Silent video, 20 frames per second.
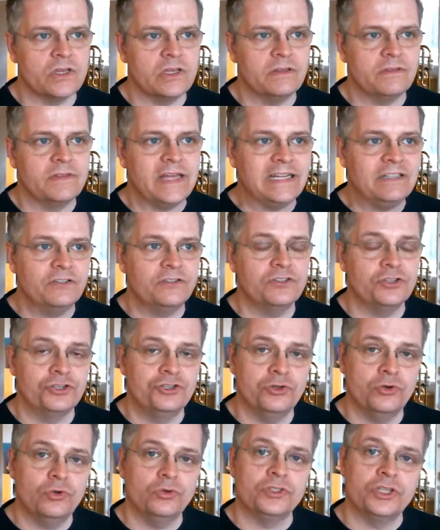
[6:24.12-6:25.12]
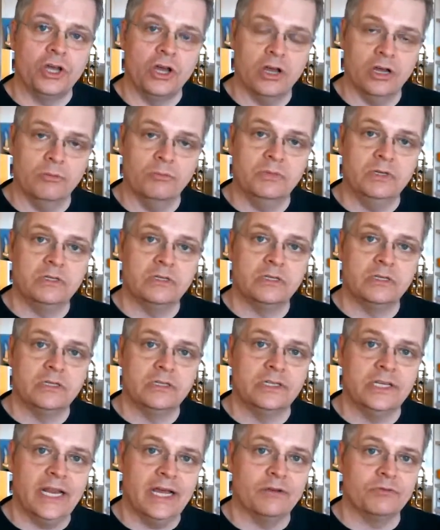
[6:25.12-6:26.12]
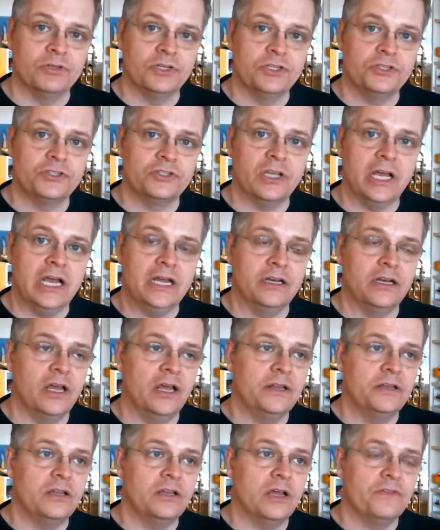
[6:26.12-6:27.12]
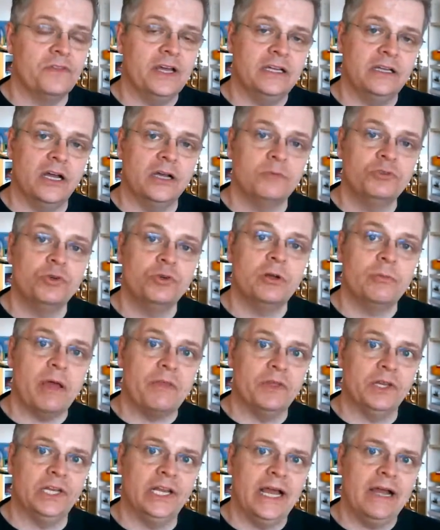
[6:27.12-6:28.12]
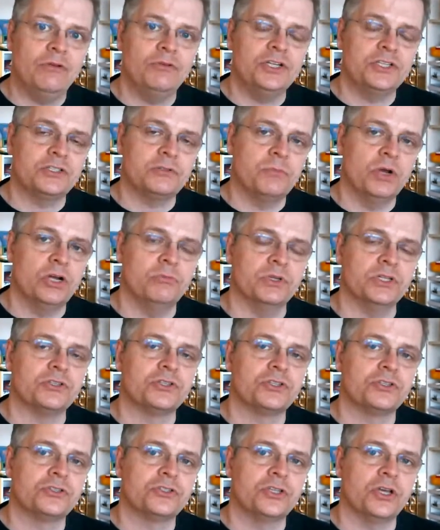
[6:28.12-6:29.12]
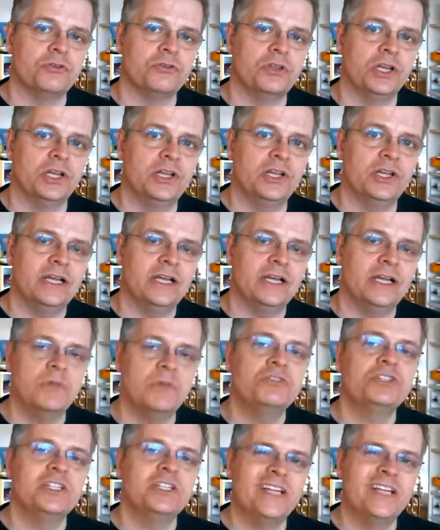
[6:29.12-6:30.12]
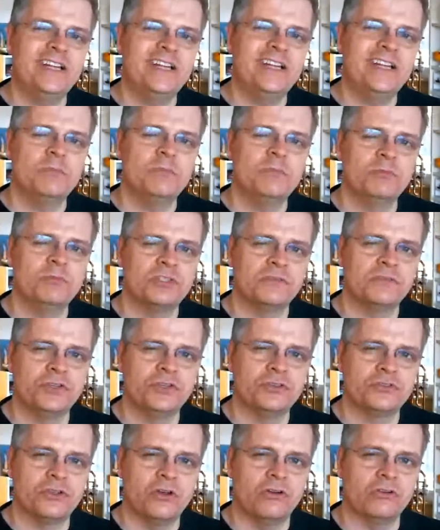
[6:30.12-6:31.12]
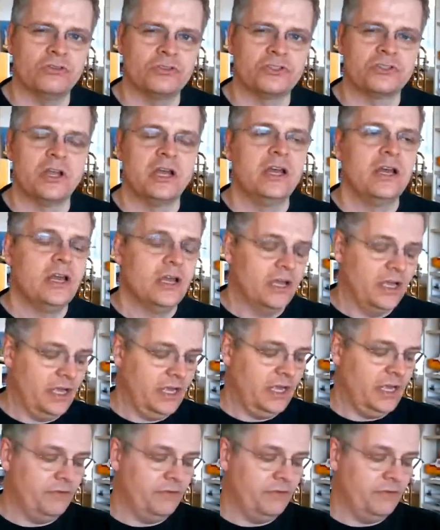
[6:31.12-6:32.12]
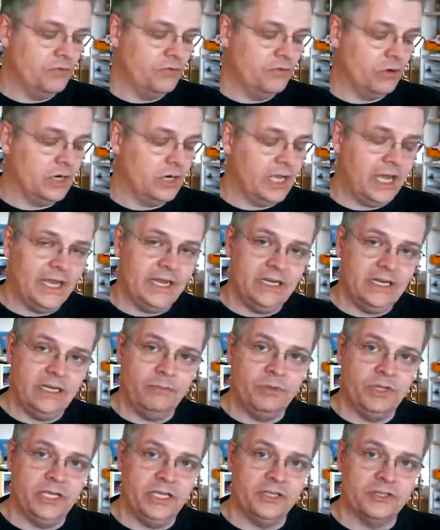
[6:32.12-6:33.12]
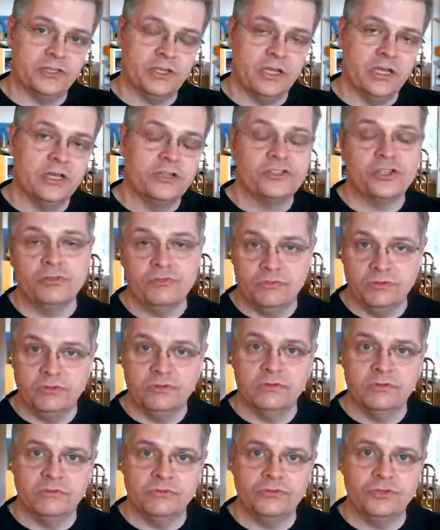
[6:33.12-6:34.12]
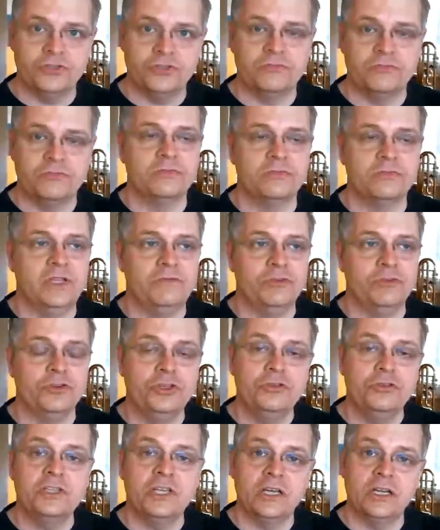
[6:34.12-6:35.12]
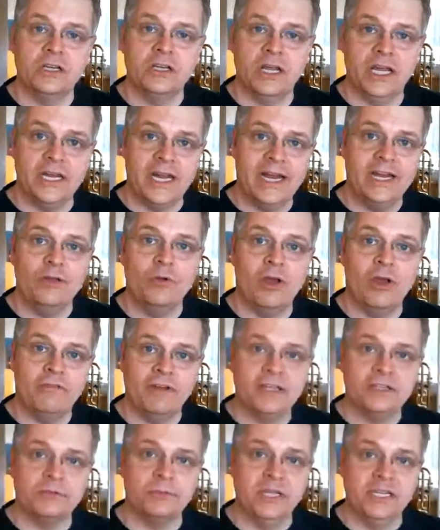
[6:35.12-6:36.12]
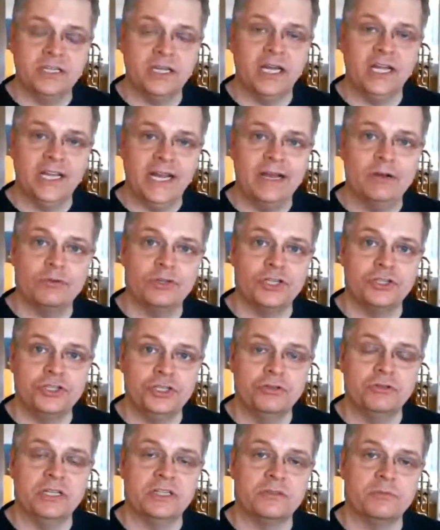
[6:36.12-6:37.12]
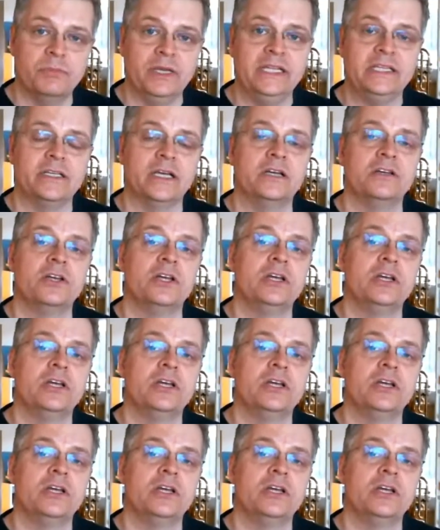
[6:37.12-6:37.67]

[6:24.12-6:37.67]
that's the short-term loudness, and that I'm talking about the loudest moments. So the most intense moments of your songs, if you've got 8 dBs, so just if you're using an LUFS meter, a loudness units meter,